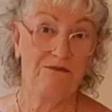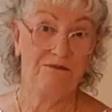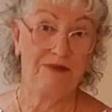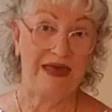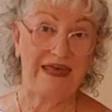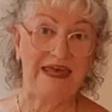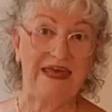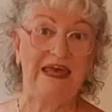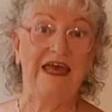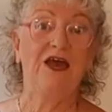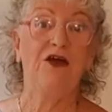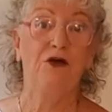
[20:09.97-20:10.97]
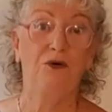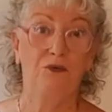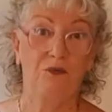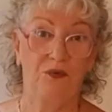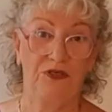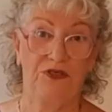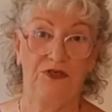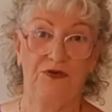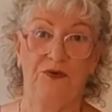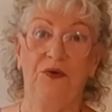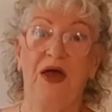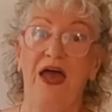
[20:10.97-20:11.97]
making with
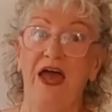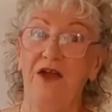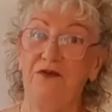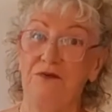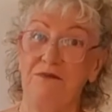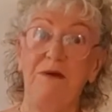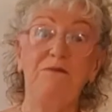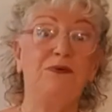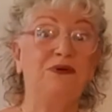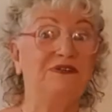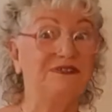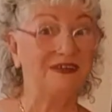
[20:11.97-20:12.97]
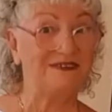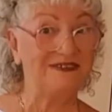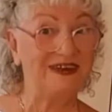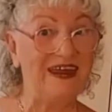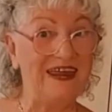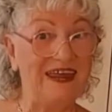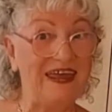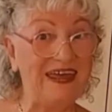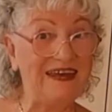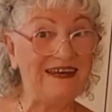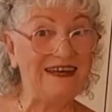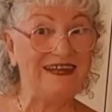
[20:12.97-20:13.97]
you. And remember, it doesn't
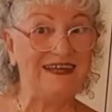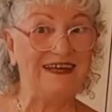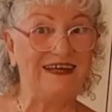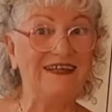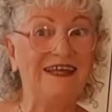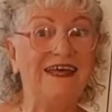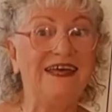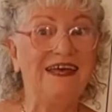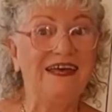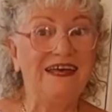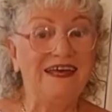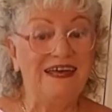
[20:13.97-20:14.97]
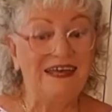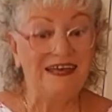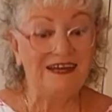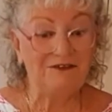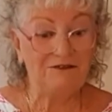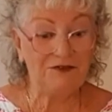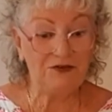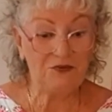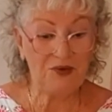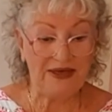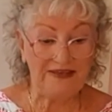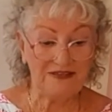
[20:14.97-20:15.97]
end here. In a few
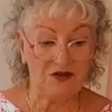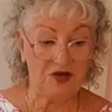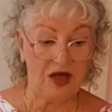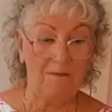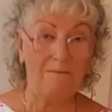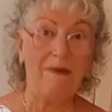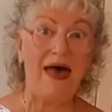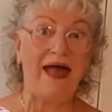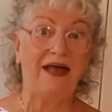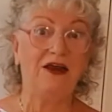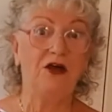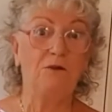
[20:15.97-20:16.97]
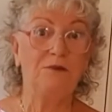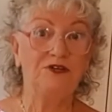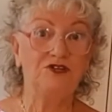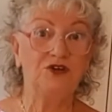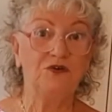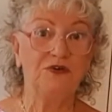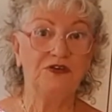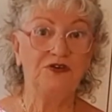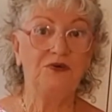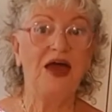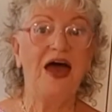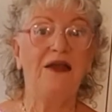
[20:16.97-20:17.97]
weeks I'll come back and I'll be showing you
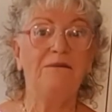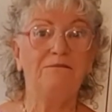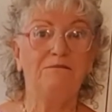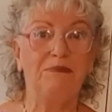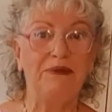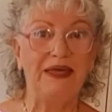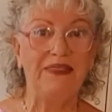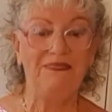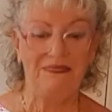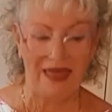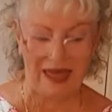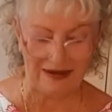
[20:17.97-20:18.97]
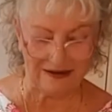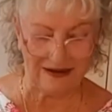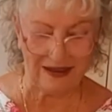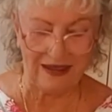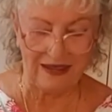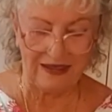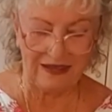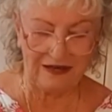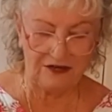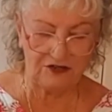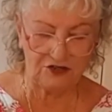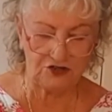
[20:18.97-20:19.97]
how to blend that
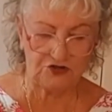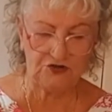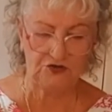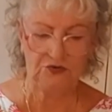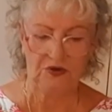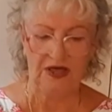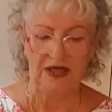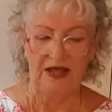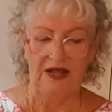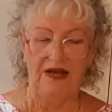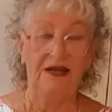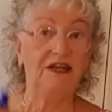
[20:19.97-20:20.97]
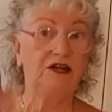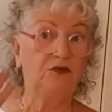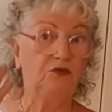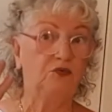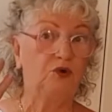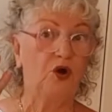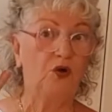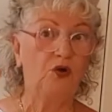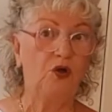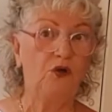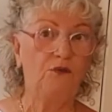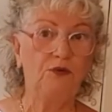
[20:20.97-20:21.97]
into little
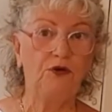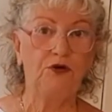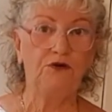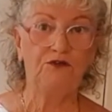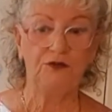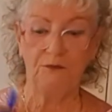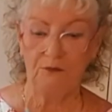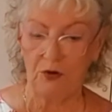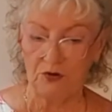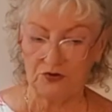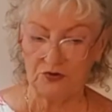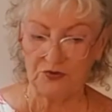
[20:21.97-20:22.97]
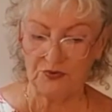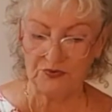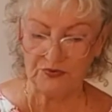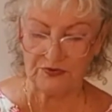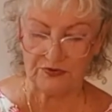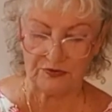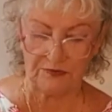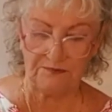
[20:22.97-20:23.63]
roll-on perfume bottles,